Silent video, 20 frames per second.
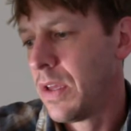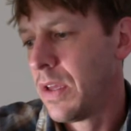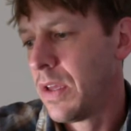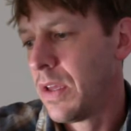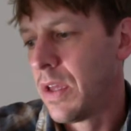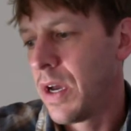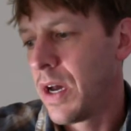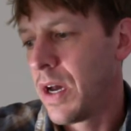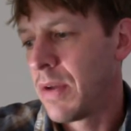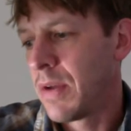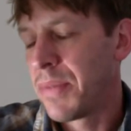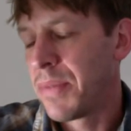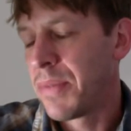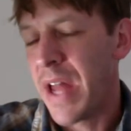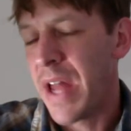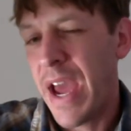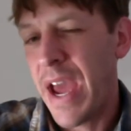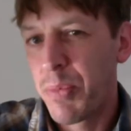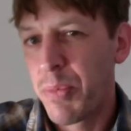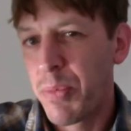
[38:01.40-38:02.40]
On
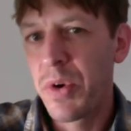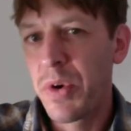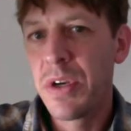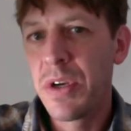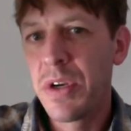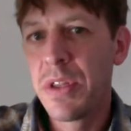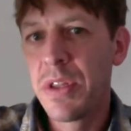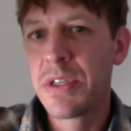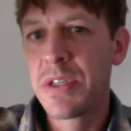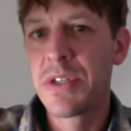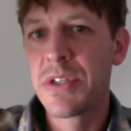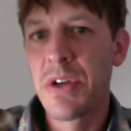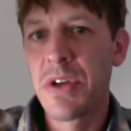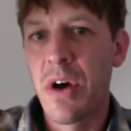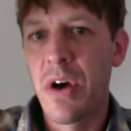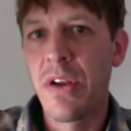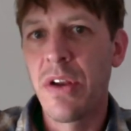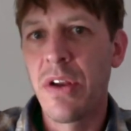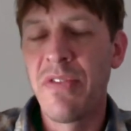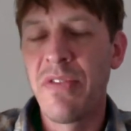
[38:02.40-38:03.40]
Blackboard, this is
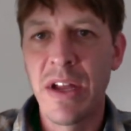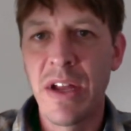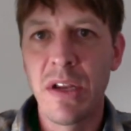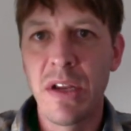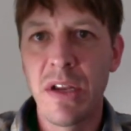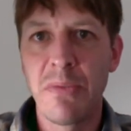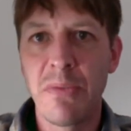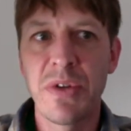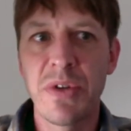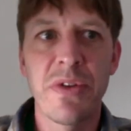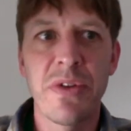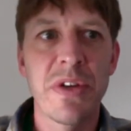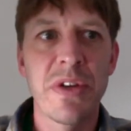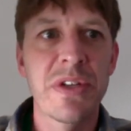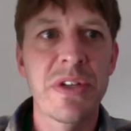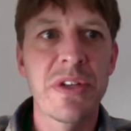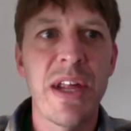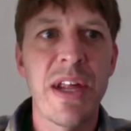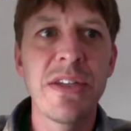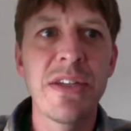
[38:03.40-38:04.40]
all available, so the
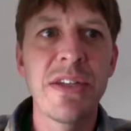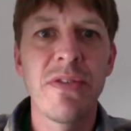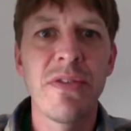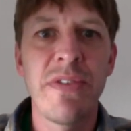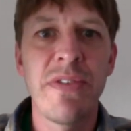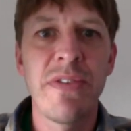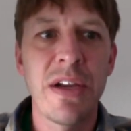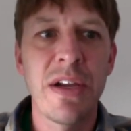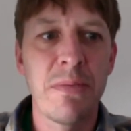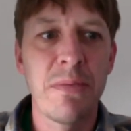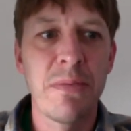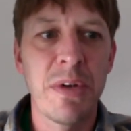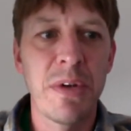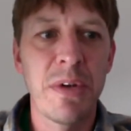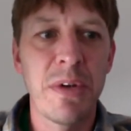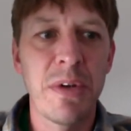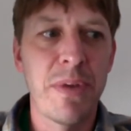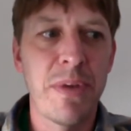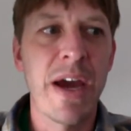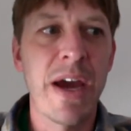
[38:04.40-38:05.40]
slides are available
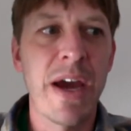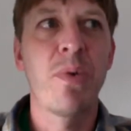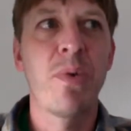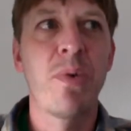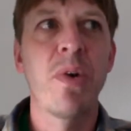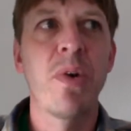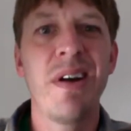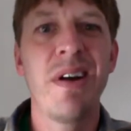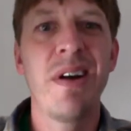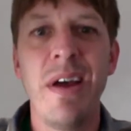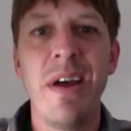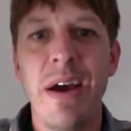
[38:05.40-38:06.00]
on Blackboard.